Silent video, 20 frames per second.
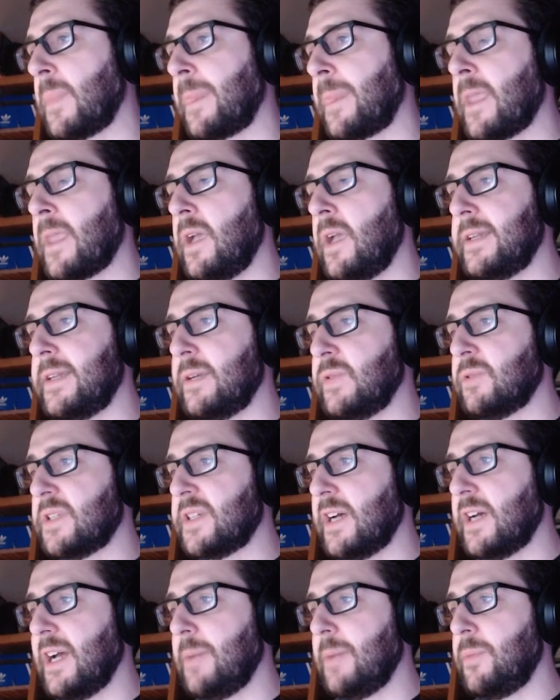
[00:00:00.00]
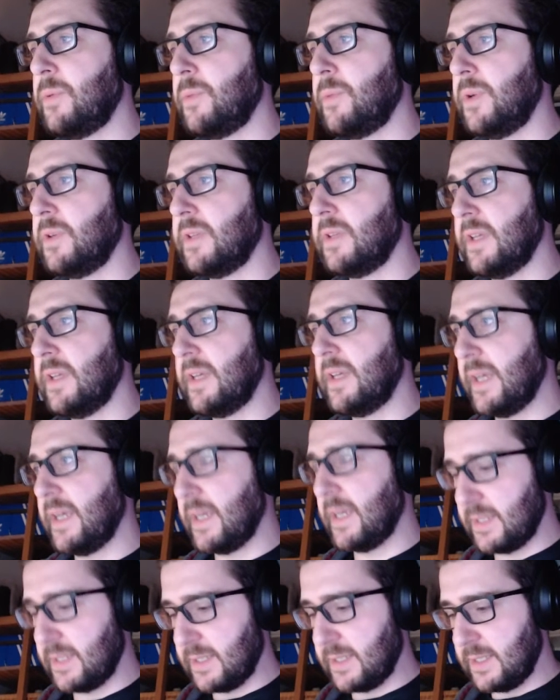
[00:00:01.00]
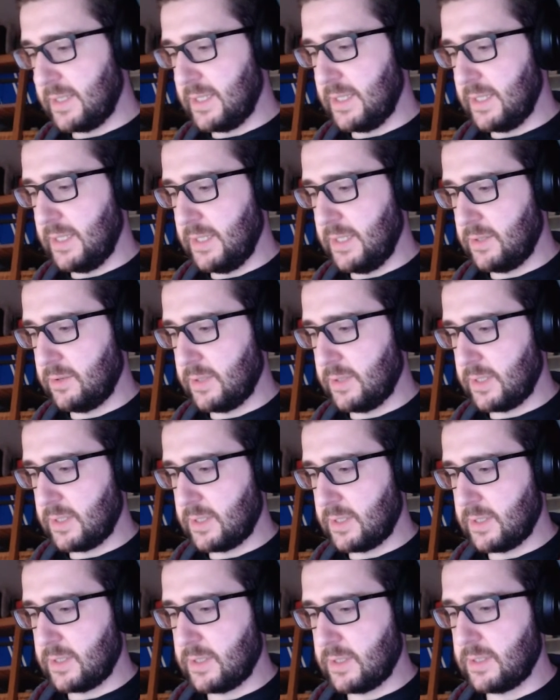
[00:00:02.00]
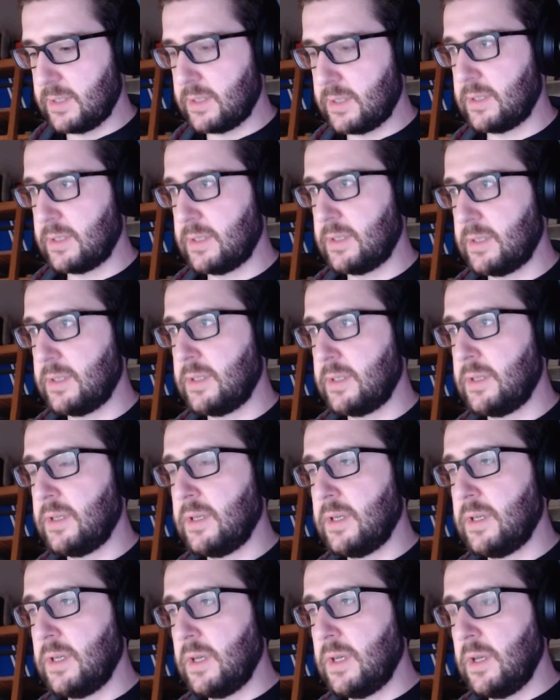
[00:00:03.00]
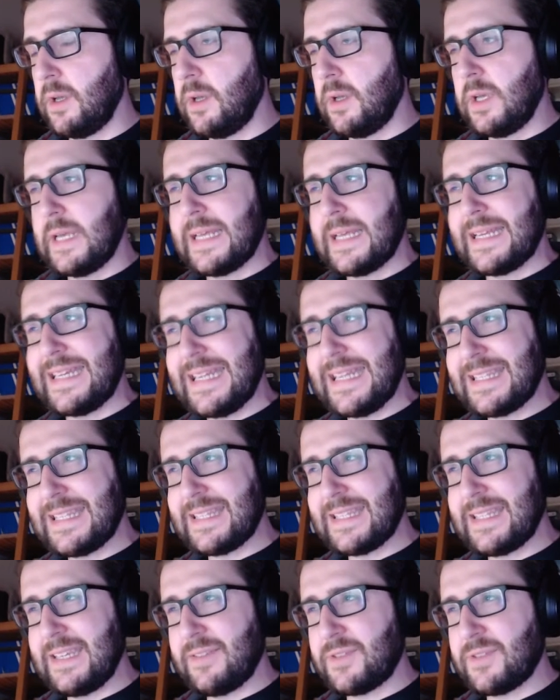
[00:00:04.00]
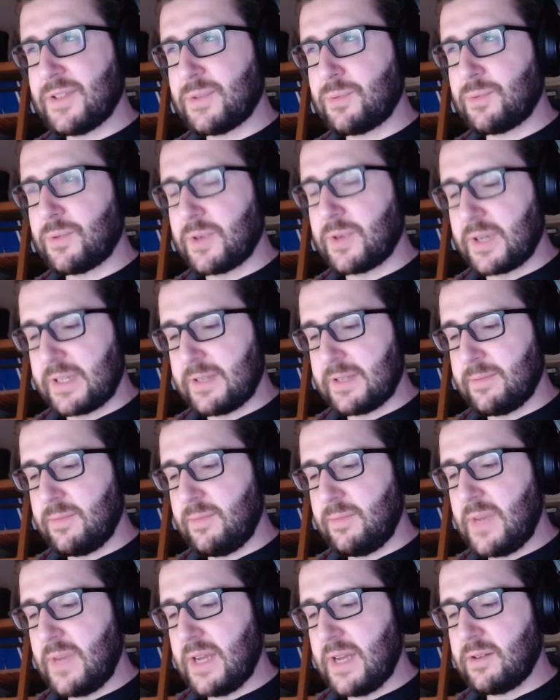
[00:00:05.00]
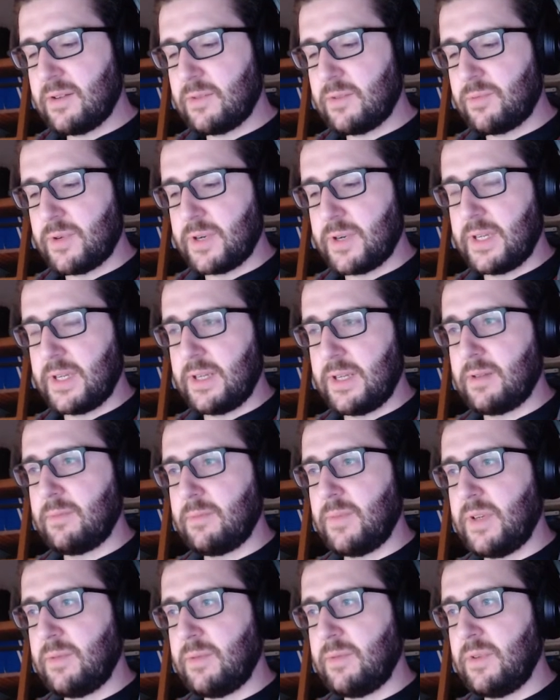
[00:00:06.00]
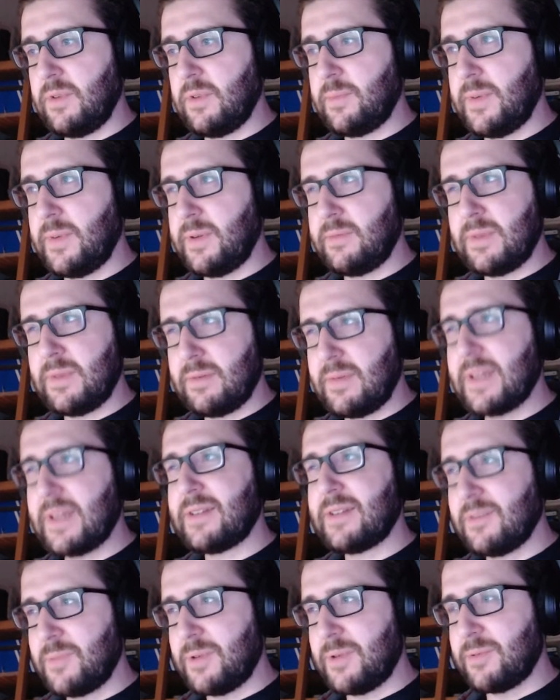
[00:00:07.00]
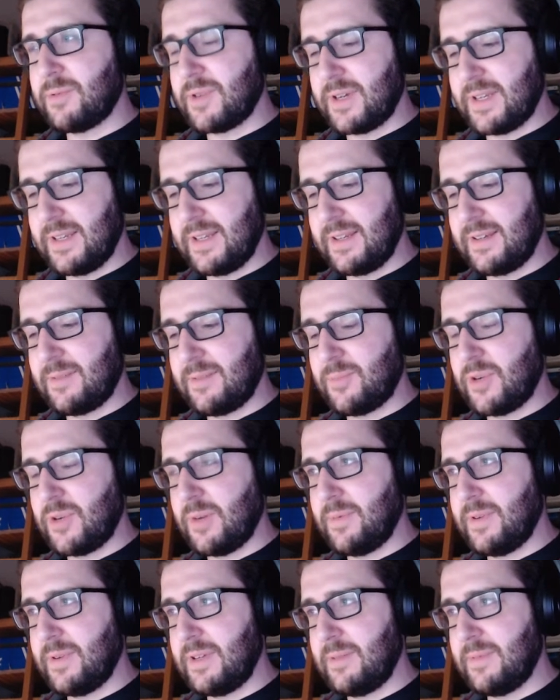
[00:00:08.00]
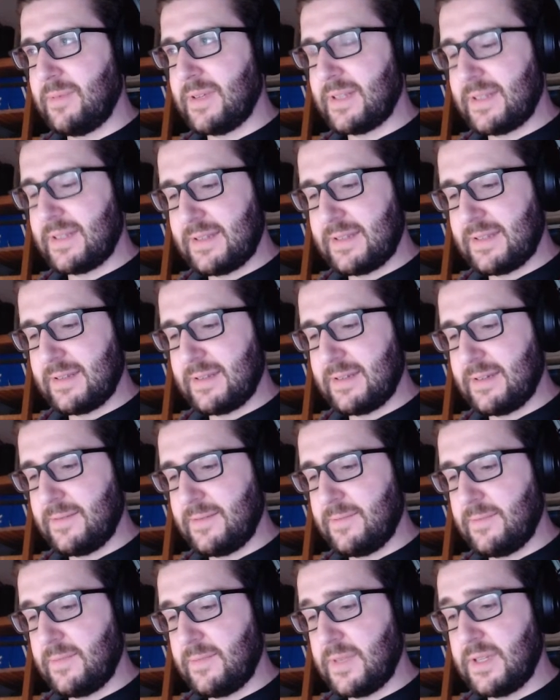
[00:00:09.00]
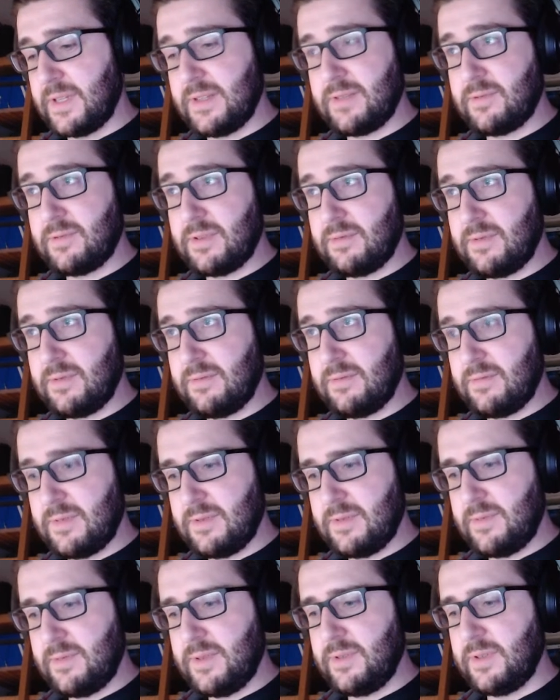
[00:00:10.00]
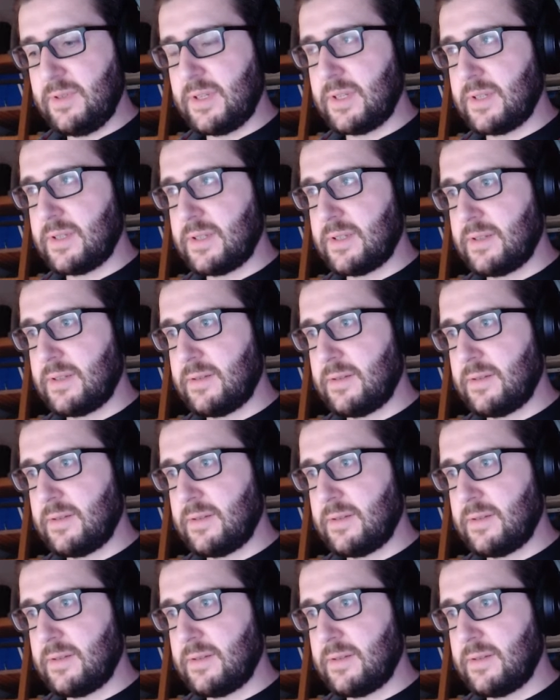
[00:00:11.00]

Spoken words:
And now the type, we're gonna add T to it. Let's see if this works. Might not working. Might not be working properly, but that's why we're doing this.